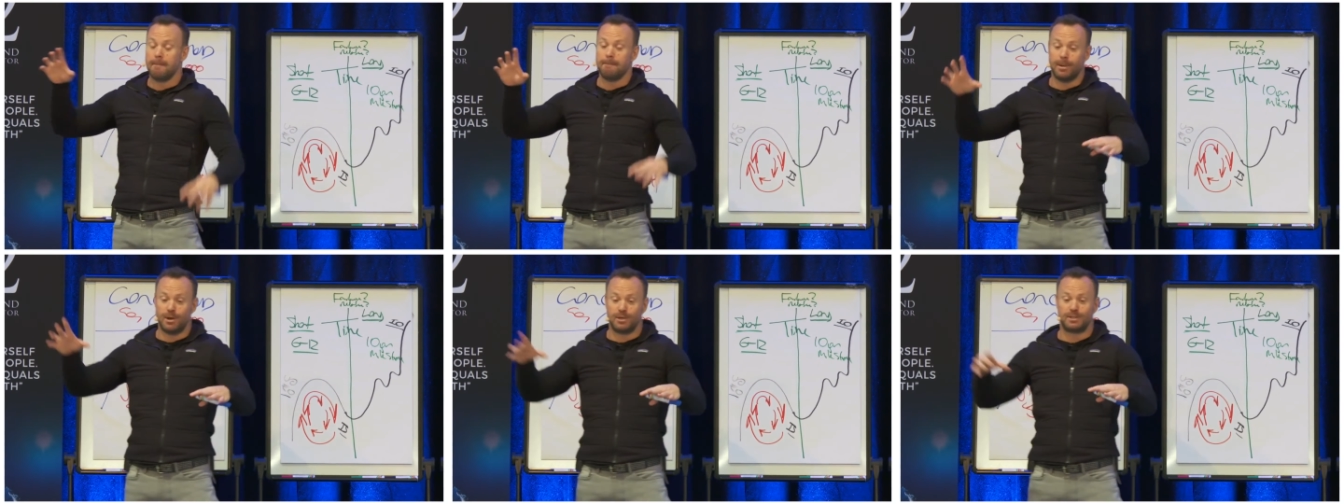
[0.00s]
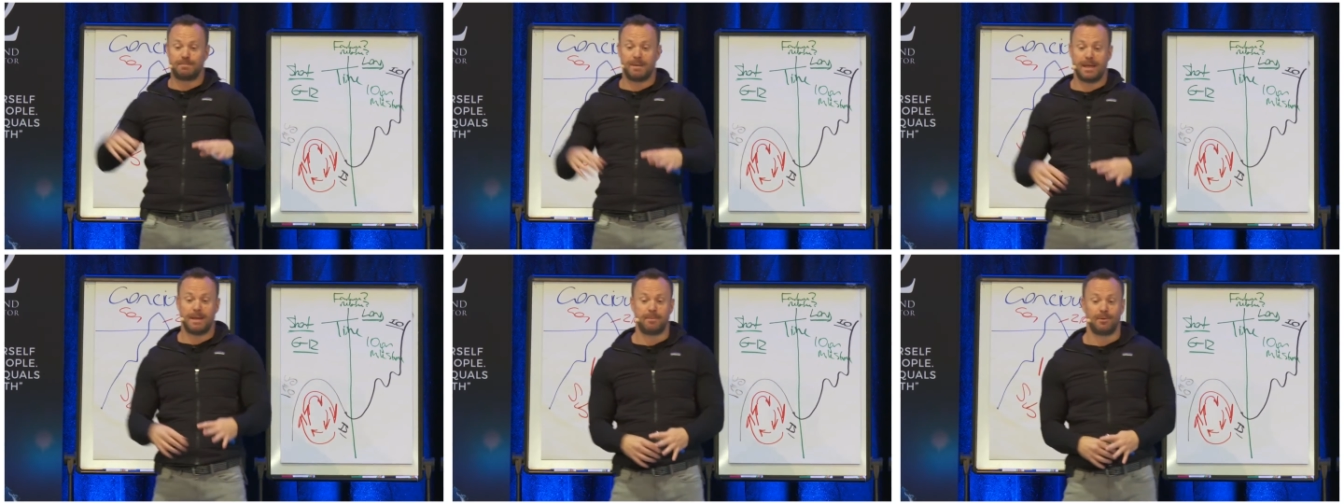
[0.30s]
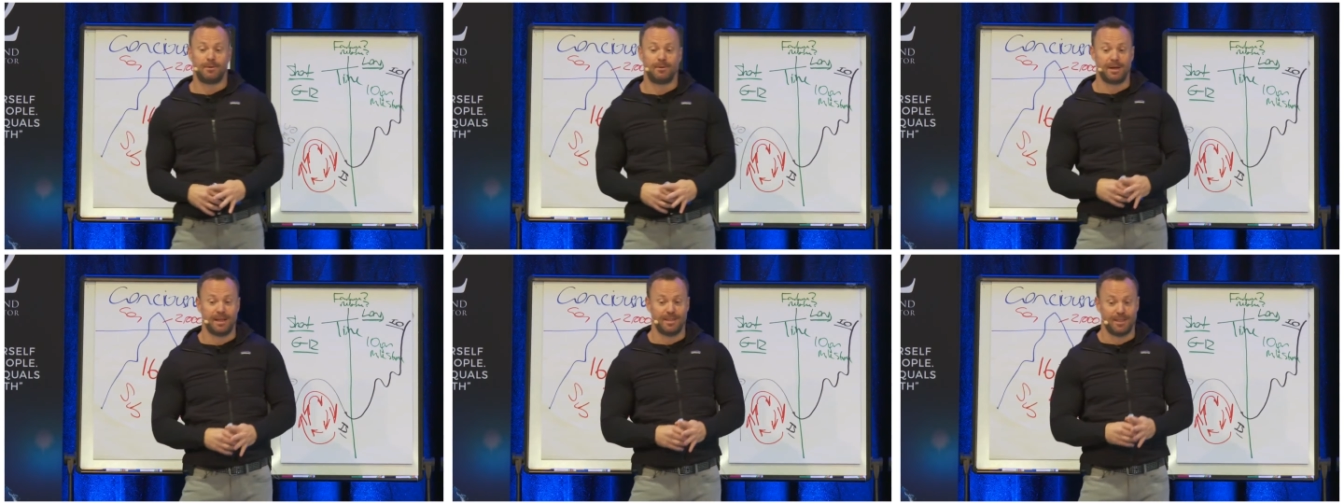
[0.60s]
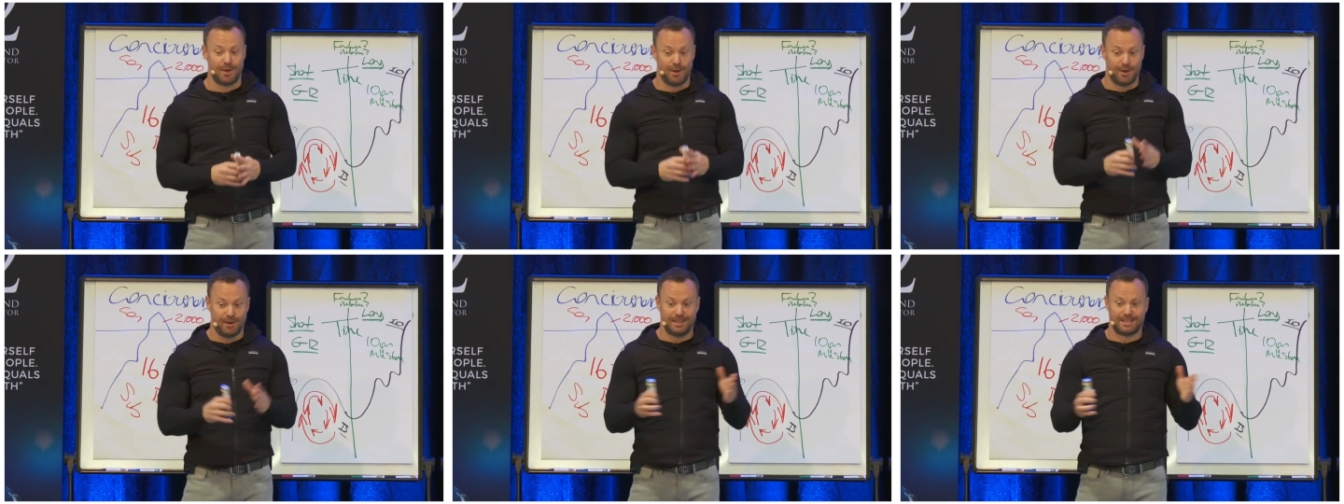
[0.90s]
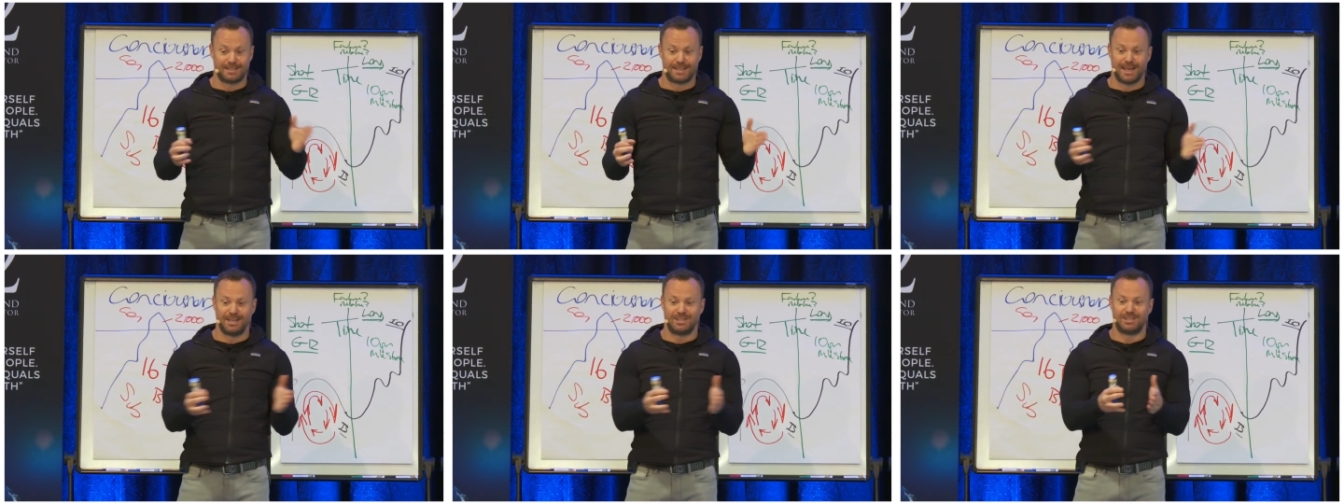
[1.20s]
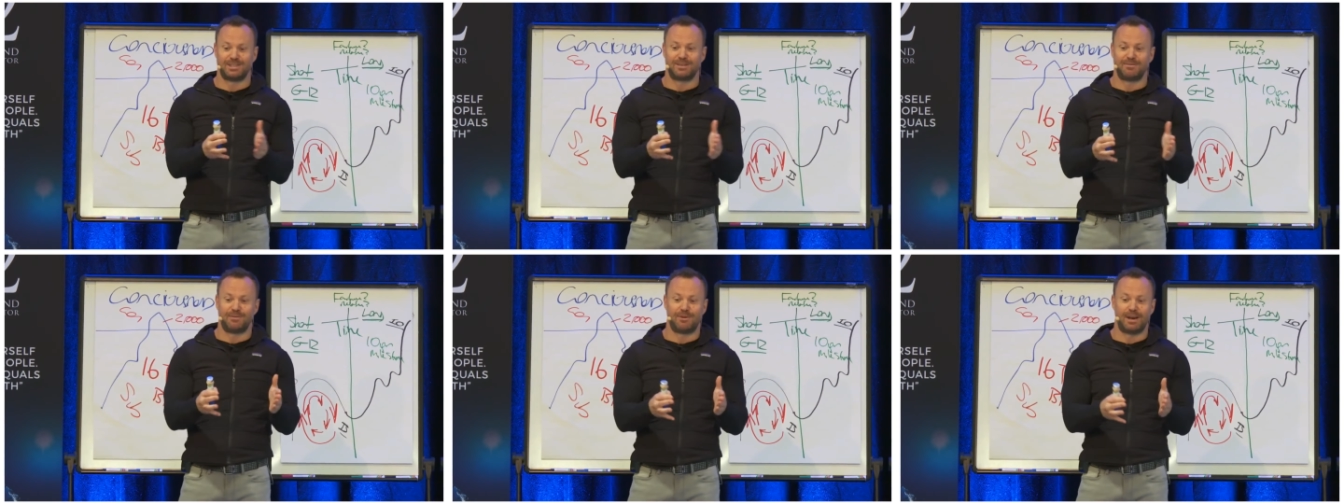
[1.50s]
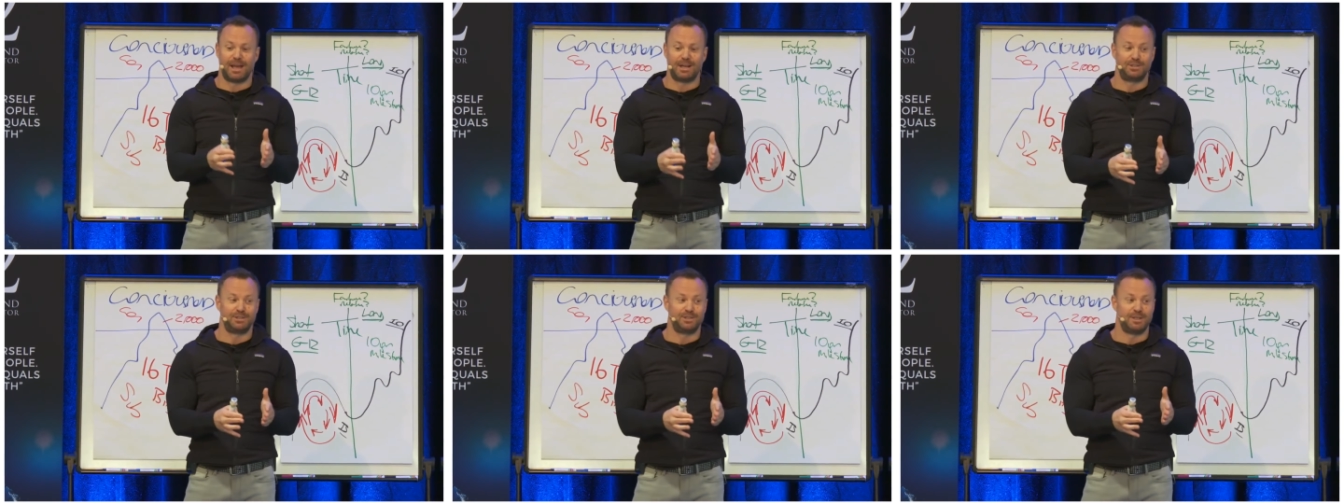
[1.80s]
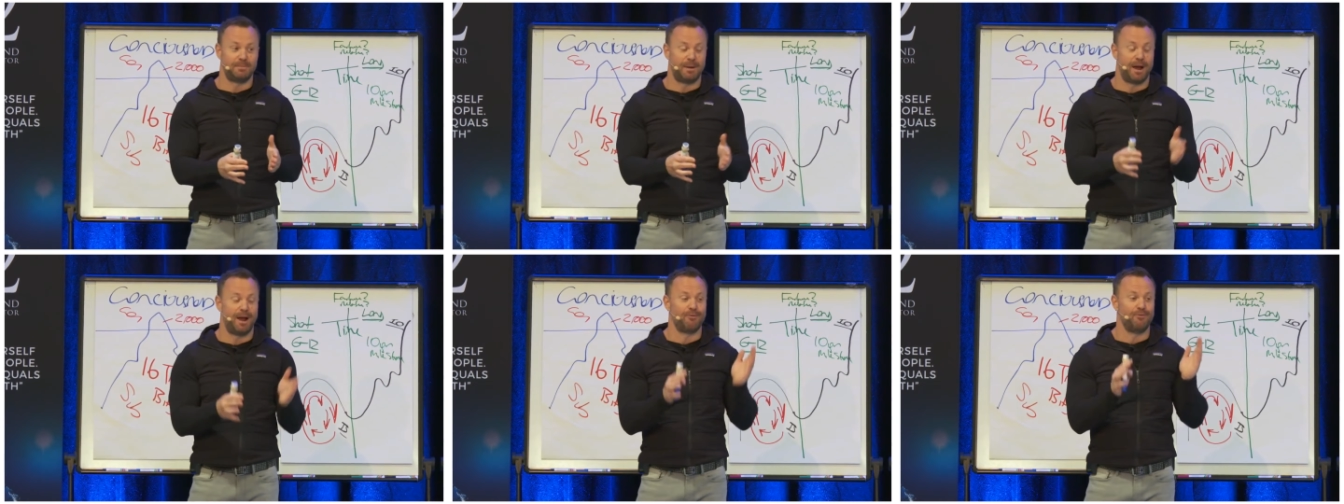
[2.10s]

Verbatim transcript: Most people in the early stages of a relationship